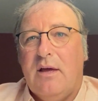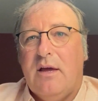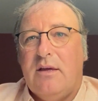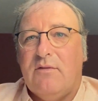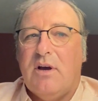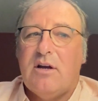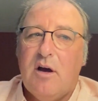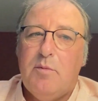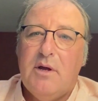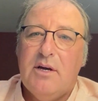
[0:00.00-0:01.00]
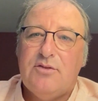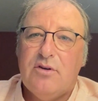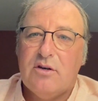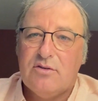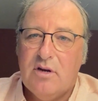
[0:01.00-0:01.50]
you've got a couple other
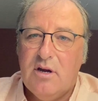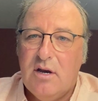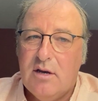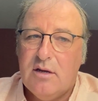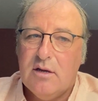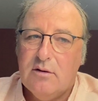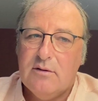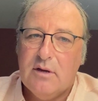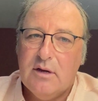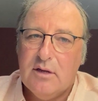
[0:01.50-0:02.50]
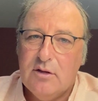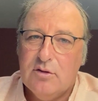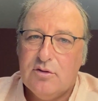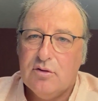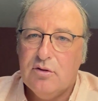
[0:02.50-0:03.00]
trucks running,
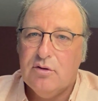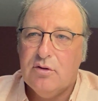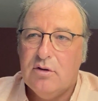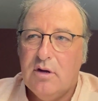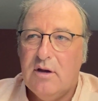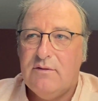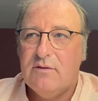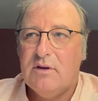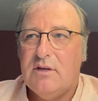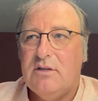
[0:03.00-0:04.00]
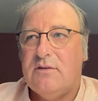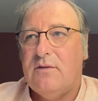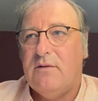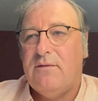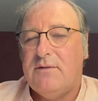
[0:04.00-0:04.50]
and so if you've got these
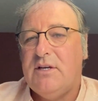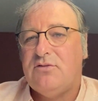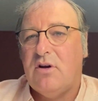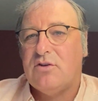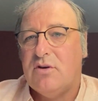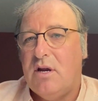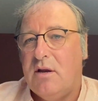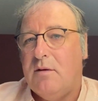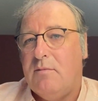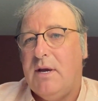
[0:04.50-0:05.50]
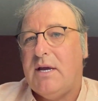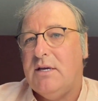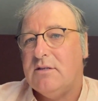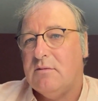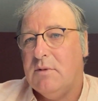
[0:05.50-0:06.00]
fleet trucks running, making
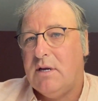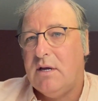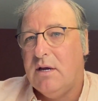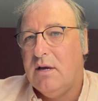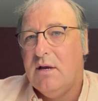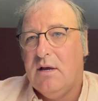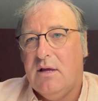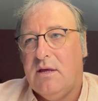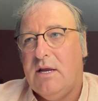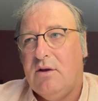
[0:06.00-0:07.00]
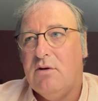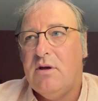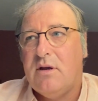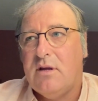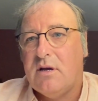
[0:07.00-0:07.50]
you some money, then the
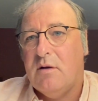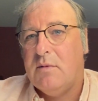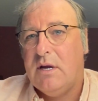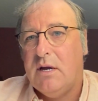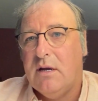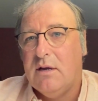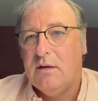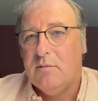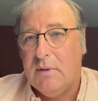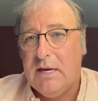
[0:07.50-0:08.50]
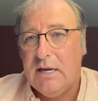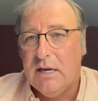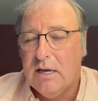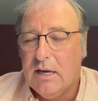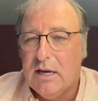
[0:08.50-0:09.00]
owner of the company,
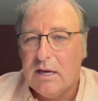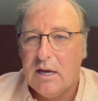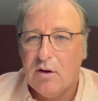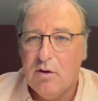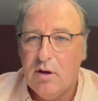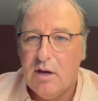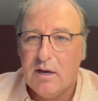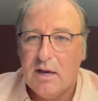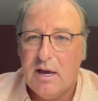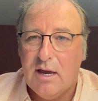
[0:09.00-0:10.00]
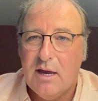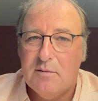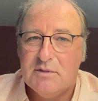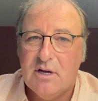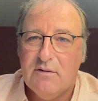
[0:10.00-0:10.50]
me, can go out and get
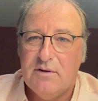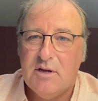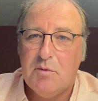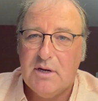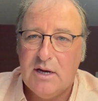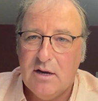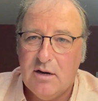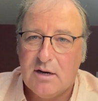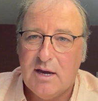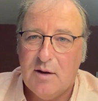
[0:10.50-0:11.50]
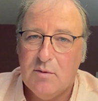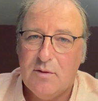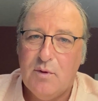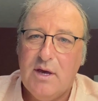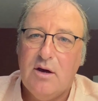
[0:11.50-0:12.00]
himself a W900
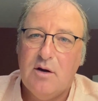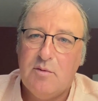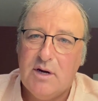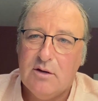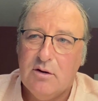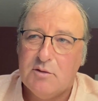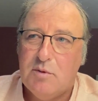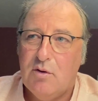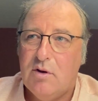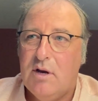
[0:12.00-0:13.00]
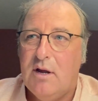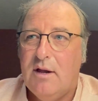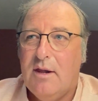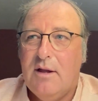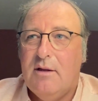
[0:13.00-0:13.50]
Kenworth with 800 brake horsepower on it,
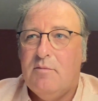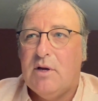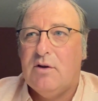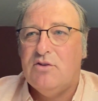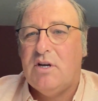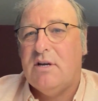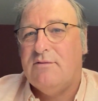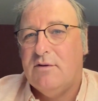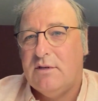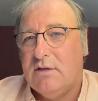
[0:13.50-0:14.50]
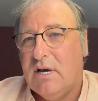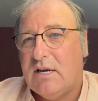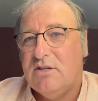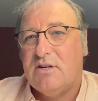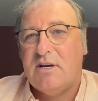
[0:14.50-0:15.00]
because you can afford to do that
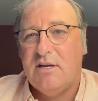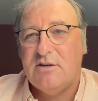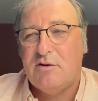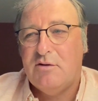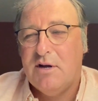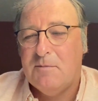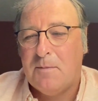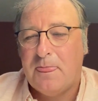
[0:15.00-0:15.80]
because your kids are growing up.